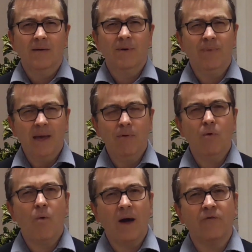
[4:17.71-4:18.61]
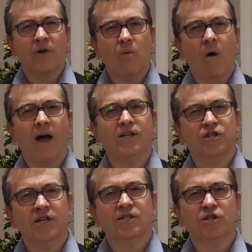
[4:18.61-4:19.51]
But people were wondering why
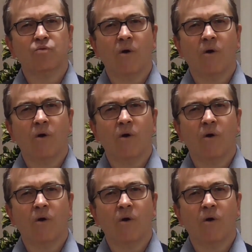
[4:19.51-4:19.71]
Jesus